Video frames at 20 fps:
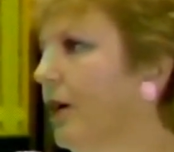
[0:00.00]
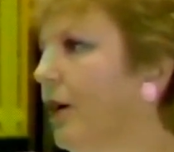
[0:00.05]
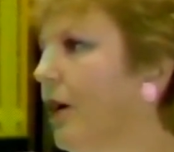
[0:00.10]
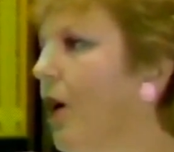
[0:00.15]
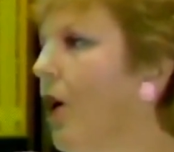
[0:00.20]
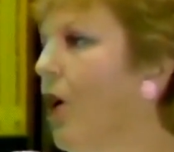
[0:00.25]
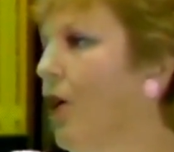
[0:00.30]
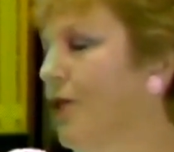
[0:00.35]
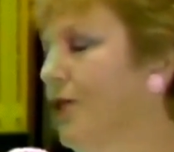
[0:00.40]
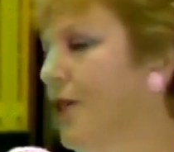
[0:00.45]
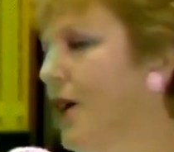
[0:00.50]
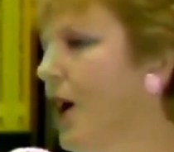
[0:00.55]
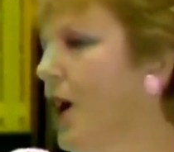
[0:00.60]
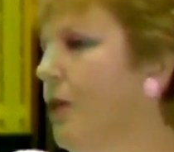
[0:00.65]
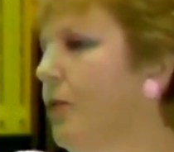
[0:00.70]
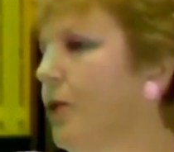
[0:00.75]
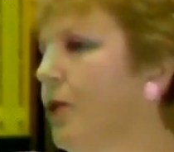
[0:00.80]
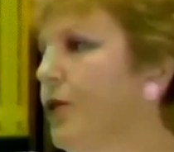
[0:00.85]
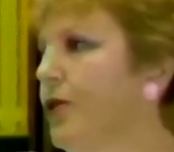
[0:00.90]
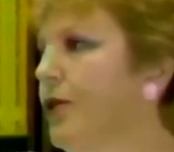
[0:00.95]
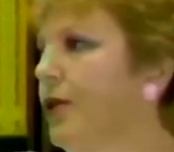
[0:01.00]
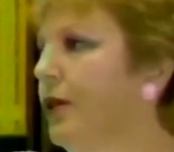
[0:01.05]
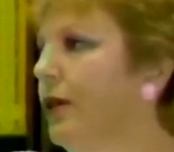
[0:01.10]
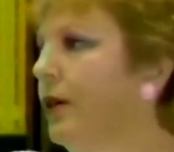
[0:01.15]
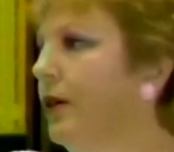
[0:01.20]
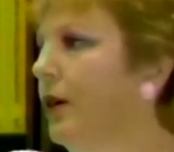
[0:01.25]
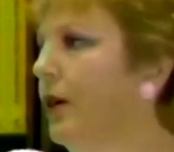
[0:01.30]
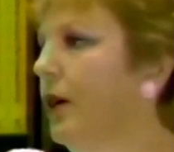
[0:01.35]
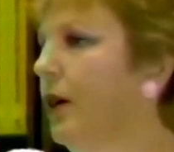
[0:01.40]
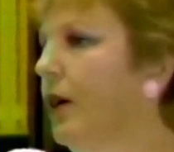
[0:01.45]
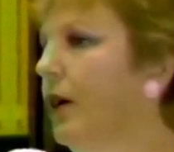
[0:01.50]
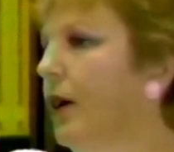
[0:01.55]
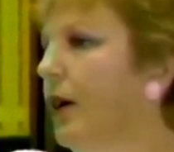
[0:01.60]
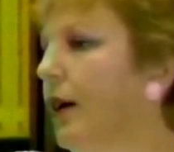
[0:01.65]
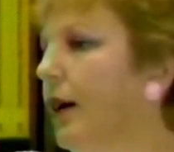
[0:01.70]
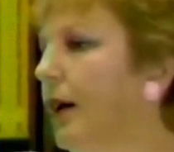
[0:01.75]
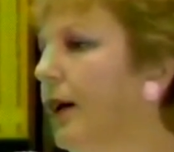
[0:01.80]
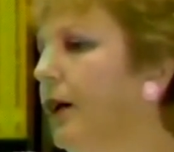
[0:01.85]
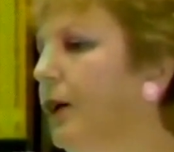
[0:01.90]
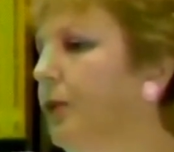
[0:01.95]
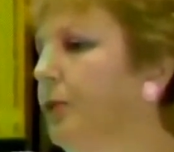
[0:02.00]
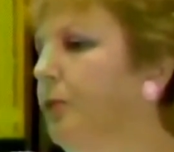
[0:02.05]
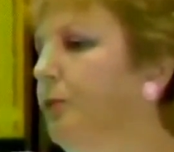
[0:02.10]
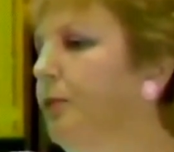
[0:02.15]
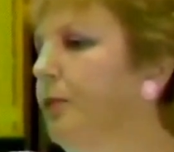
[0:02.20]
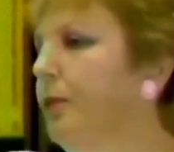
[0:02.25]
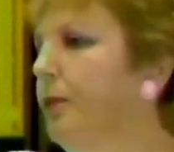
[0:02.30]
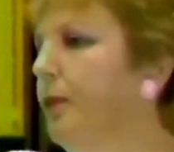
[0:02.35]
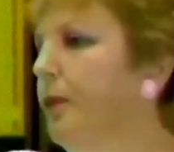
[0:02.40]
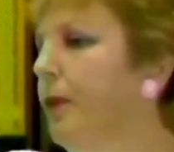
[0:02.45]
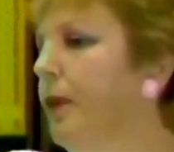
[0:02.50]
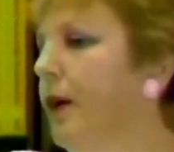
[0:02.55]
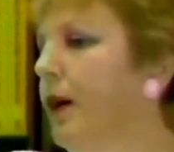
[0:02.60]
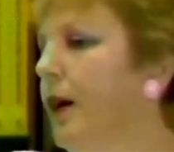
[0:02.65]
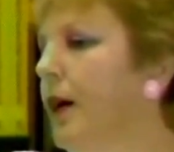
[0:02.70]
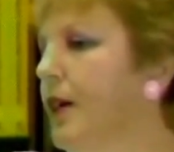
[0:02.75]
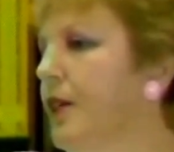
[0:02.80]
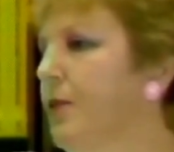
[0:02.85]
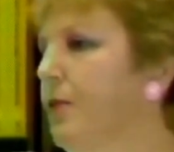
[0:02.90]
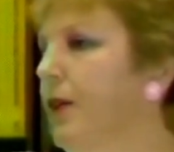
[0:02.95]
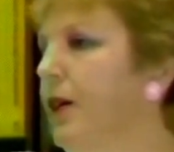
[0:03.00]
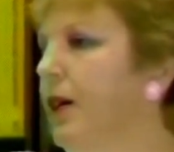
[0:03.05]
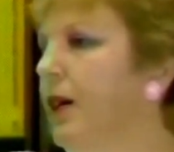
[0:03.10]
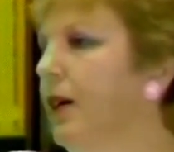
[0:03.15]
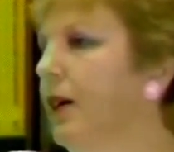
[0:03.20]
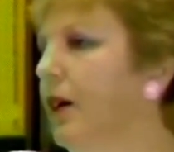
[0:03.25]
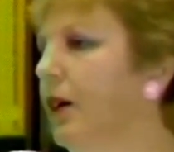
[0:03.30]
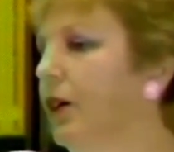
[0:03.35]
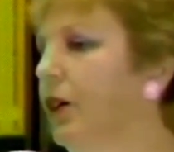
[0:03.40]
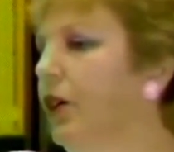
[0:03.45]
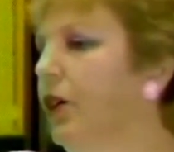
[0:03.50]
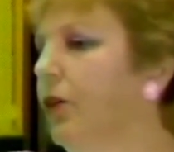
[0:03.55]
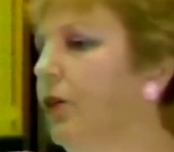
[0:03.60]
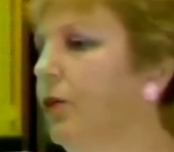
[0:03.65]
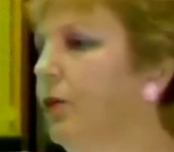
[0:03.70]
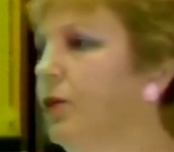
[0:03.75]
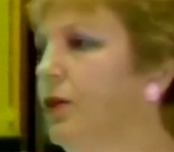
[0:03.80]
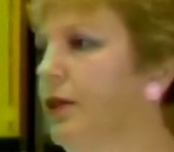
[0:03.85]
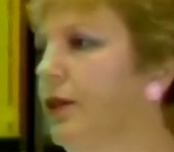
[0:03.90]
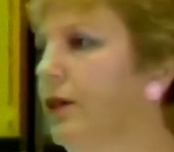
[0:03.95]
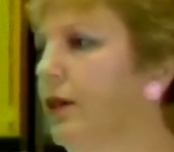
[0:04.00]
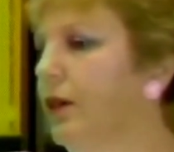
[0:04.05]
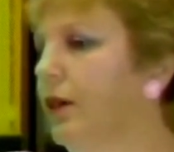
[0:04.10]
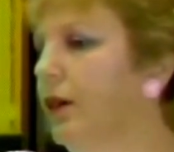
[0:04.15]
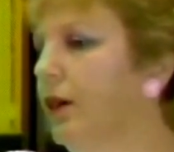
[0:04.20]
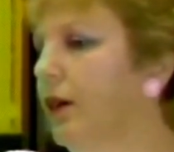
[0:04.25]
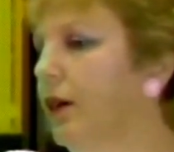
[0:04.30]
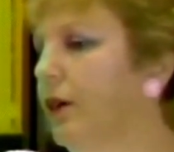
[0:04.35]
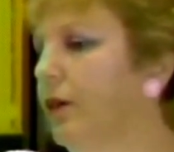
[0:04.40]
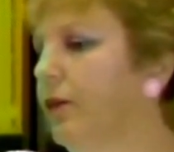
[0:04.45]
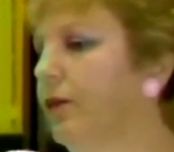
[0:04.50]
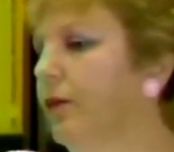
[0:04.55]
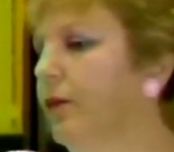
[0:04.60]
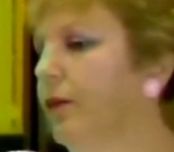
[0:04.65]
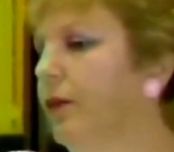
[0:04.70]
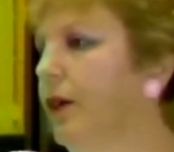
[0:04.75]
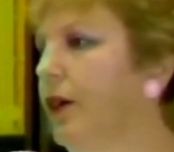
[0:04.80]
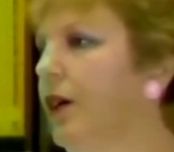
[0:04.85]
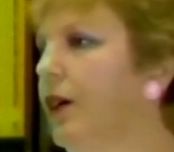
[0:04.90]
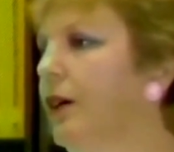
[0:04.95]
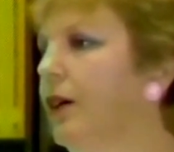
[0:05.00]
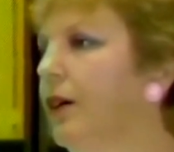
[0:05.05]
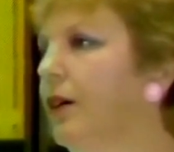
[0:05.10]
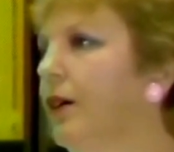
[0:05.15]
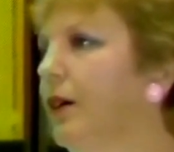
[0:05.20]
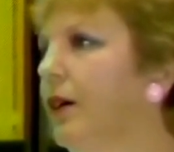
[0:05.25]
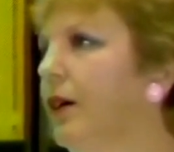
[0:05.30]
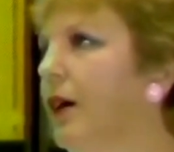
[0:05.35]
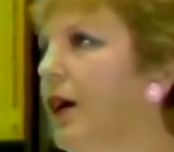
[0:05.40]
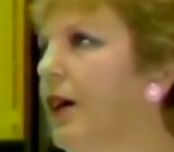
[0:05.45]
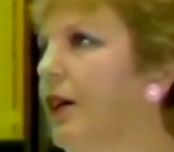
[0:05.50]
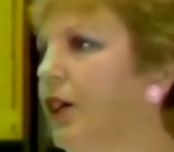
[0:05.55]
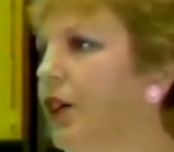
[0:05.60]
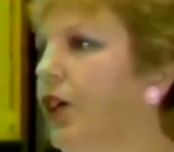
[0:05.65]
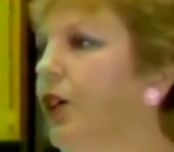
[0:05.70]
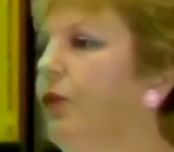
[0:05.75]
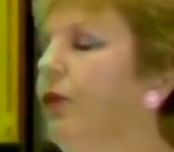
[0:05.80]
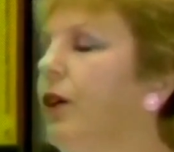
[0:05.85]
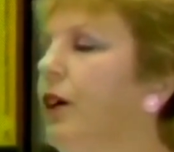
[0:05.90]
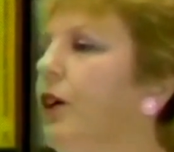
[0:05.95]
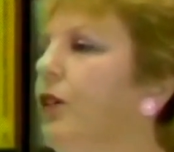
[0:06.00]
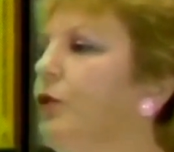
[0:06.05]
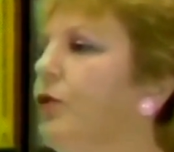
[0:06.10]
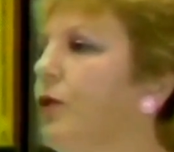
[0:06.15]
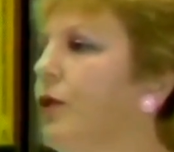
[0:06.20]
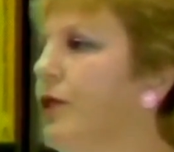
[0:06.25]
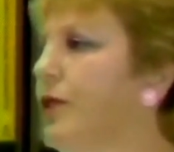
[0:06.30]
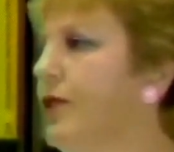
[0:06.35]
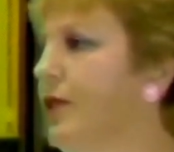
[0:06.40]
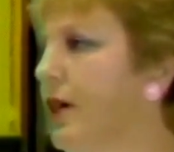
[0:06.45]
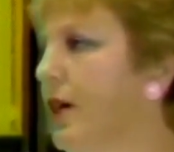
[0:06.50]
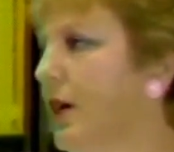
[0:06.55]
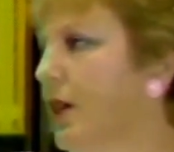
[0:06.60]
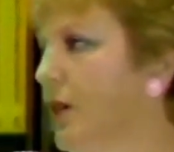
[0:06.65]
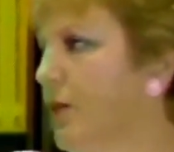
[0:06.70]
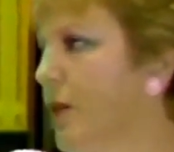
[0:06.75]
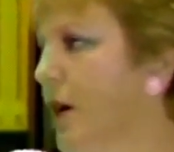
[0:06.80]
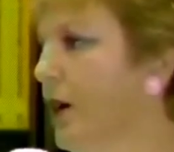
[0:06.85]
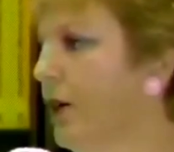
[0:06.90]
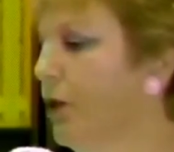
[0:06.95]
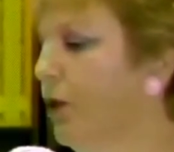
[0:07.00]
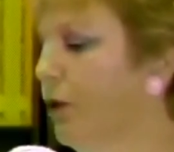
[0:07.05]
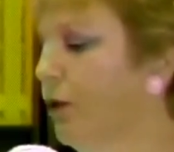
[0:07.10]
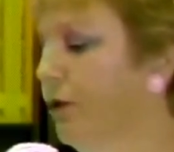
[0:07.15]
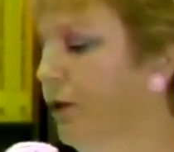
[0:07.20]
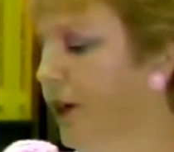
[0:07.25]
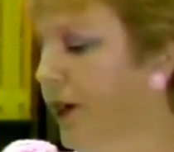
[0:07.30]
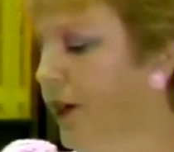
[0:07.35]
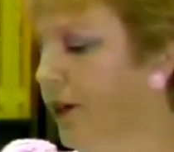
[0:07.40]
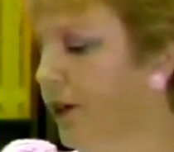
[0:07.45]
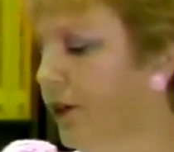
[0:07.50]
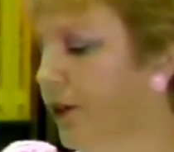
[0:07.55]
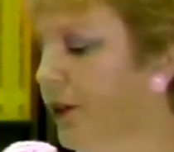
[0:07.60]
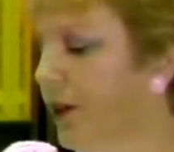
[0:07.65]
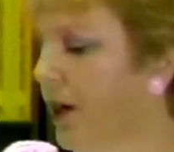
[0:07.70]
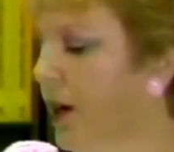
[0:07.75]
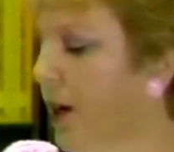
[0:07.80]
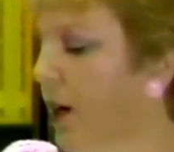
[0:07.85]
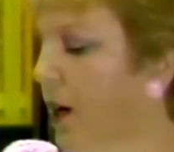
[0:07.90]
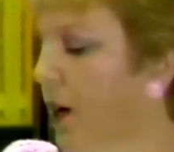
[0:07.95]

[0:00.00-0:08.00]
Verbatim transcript: Alzheimer's um, as being acute, uh, an acute interest in the medical field.